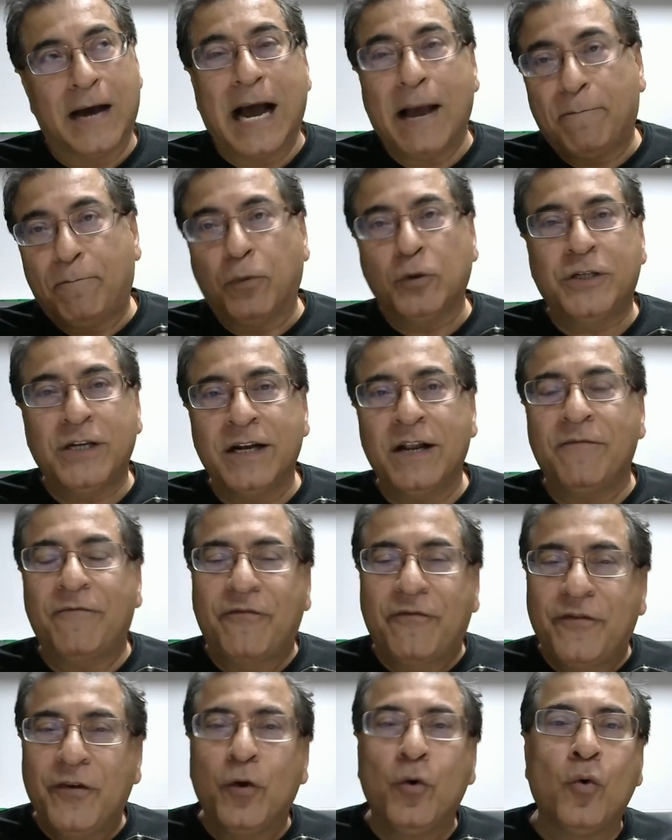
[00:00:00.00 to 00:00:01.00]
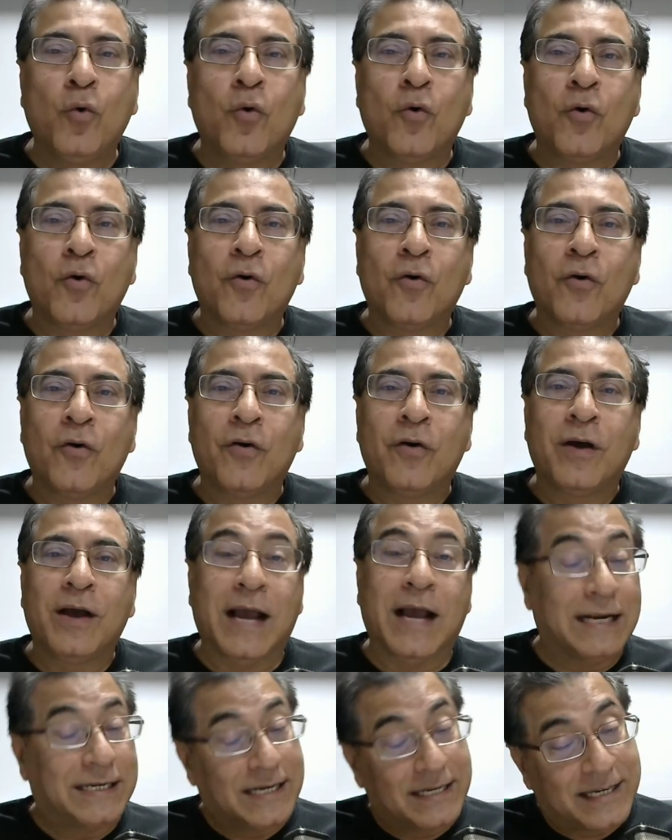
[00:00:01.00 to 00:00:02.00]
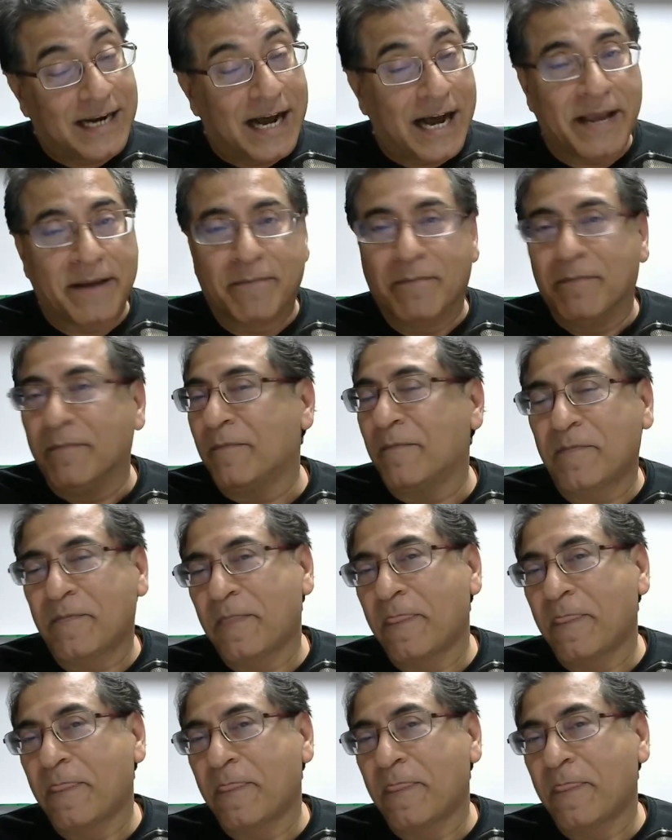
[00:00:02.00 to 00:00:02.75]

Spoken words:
I put in a few at a time.